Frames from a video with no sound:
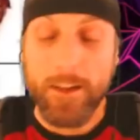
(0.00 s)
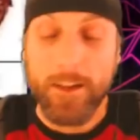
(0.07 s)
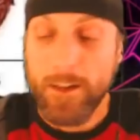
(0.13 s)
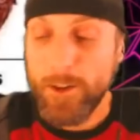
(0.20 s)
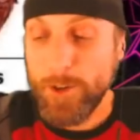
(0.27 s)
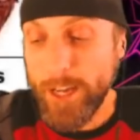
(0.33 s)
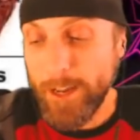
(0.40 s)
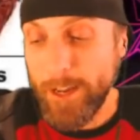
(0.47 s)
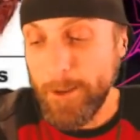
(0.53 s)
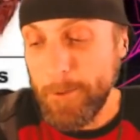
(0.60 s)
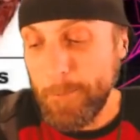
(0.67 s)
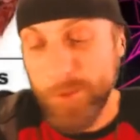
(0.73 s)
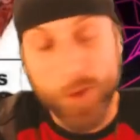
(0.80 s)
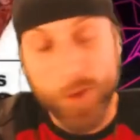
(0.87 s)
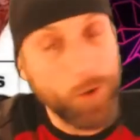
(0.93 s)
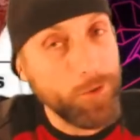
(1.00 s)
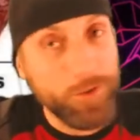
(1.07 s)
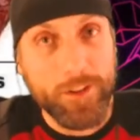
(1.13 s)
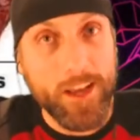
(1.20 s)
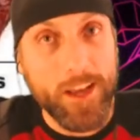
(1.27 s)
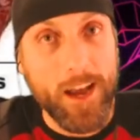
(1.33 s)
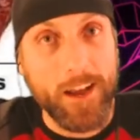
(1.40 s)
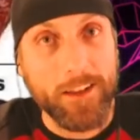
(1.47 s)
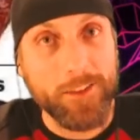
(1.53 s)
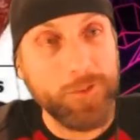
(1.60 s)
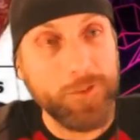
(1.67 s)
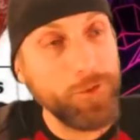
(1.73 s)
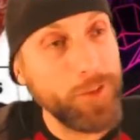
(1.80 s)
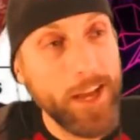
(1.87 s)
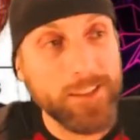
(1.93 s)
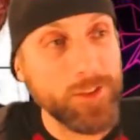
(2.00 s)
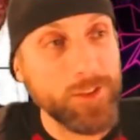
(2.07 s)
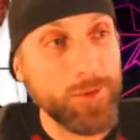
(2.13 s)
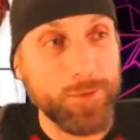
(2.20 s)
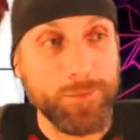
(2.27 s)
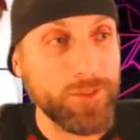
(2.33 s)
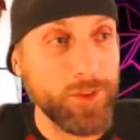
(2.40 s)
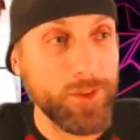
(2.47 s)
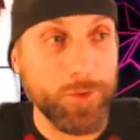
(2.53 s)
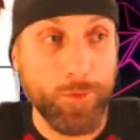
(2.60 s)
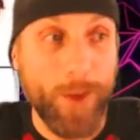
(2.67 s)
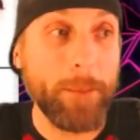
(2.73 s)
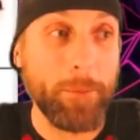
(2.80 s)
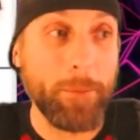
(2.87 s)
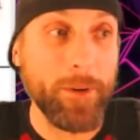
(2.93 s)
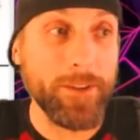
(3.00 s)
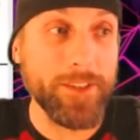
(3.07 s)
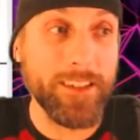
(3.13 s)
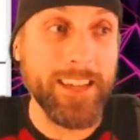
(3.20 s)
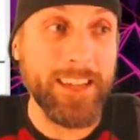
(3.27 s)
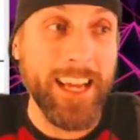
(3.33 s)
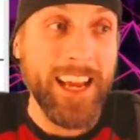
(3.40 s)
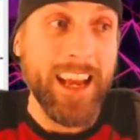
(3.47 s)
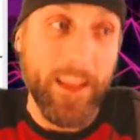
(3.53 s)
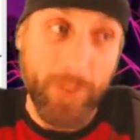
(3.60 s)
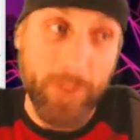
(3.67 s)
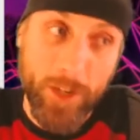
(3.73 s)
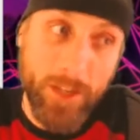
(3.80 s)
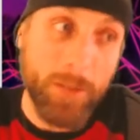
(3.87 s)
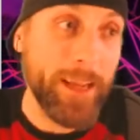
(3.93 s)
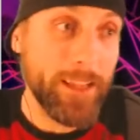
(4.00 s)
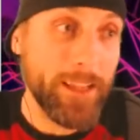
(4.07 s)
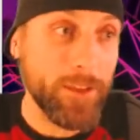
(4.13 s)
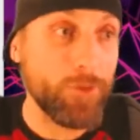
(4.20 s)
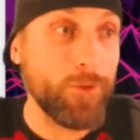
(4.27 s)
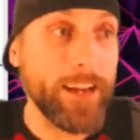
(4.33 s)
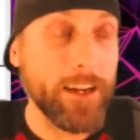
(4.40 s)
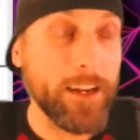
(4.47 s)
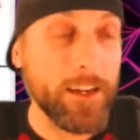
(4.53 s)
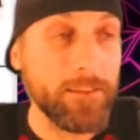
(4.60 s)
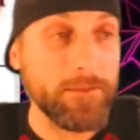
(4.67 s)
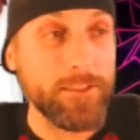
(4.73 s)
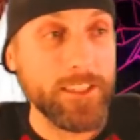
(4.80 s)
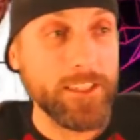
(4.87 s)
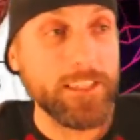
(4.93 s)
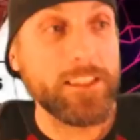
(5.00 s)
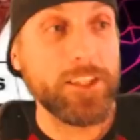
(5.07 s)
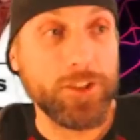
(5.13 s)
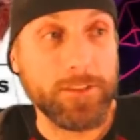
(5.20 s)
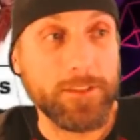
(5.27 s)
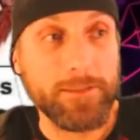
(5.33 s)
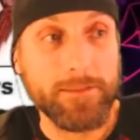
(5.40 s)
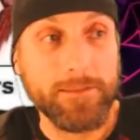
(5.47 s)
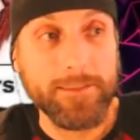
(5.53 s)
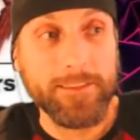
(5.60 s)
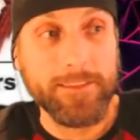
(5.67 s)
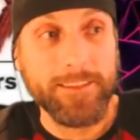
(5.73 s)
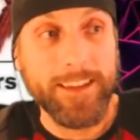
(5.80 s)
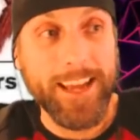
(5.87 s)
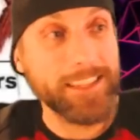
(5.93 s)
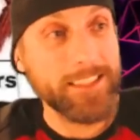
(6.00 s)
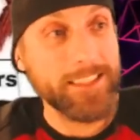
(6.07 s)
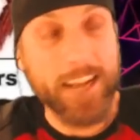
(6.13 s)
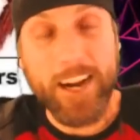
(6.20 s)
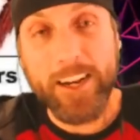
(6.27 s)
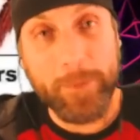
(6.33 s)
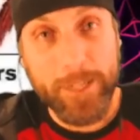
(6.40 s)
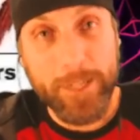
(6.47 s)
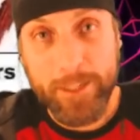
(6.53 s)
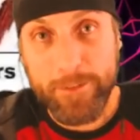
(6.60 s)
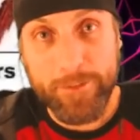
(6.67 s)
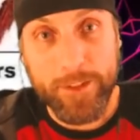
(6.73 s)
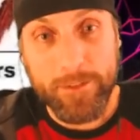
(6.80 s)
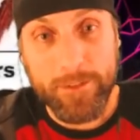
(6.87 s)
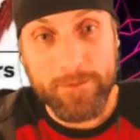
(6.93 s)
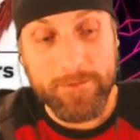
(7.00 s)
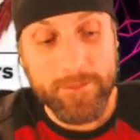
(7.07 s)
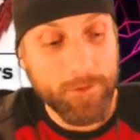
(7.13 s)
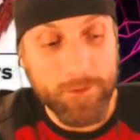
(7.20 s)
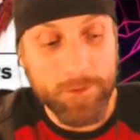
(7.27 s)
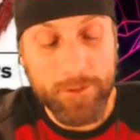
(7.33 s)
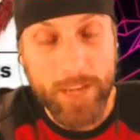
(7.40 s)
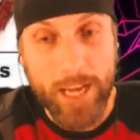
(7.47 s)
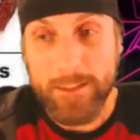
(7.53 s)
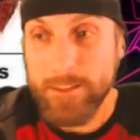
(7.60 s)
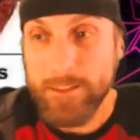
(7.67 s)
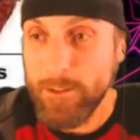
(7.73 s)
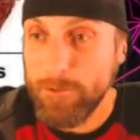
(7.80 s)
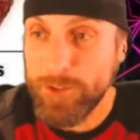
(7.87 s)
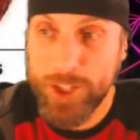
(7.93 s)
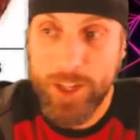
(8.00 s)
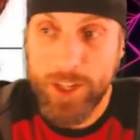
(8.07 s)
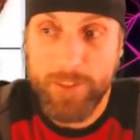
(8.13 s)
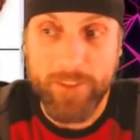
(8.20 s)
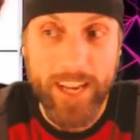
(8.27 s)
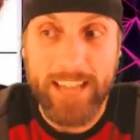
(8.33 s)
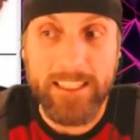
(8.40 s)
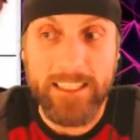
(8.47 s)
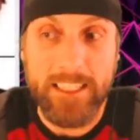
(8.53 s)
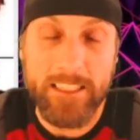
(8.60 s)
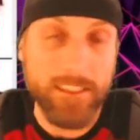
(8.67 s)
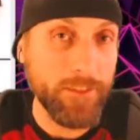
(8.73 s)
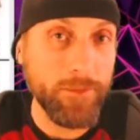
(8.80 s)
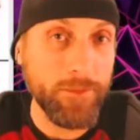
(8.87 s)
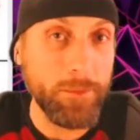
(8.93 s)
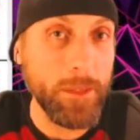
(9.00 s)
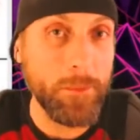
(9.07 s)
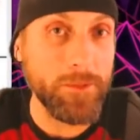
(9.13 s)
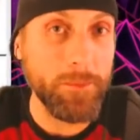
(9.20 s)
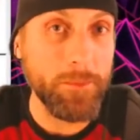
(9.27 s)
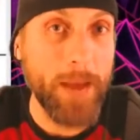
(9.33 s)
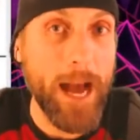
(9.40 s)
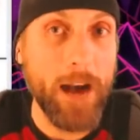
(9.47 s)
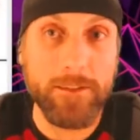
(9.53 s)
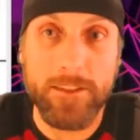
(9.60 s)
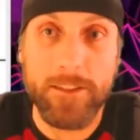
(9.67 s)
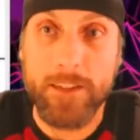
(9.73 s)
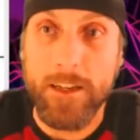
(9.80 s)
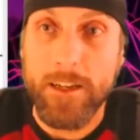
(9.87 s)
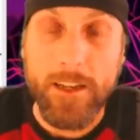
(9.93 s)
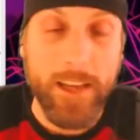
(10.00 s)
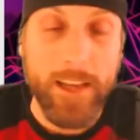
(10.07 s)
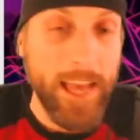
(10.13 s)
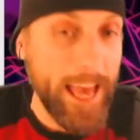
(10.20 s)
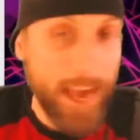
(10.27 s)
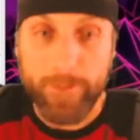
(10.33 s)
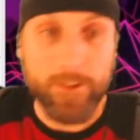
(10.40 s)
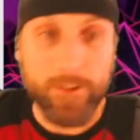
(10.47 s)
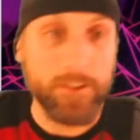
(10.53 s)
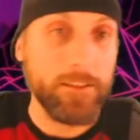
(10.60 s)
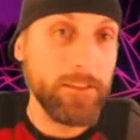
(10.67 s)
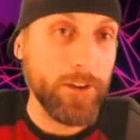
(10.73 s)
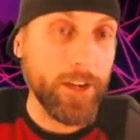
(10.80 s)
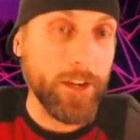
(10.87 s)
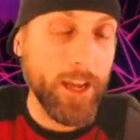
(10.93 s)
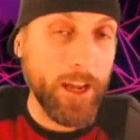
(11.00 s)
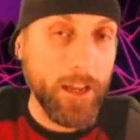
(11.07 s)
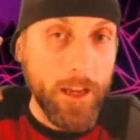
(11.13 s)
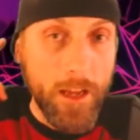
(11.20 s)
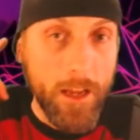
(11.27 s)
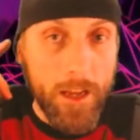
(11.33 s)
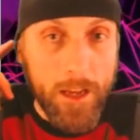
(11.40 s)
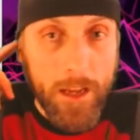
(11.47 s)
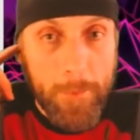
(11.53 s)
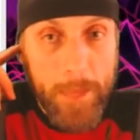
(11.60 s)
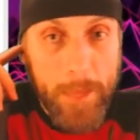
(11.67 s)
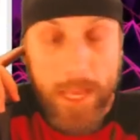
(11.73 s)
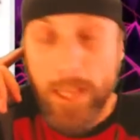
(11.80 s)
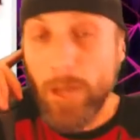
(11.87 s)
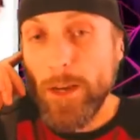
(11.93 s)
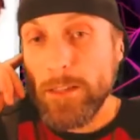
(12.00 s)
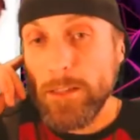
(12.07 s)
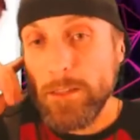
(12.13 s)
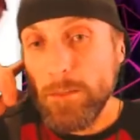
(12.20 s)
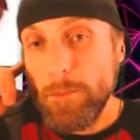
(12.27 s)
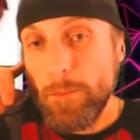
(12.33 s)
Okay, don't do that. You do that to the to the right person, and they're gonna make the right decision, and it's not gonna be good for you. Don't do that. Don't shove nasty stuff in people's mouths, ever. Okay. Anyways,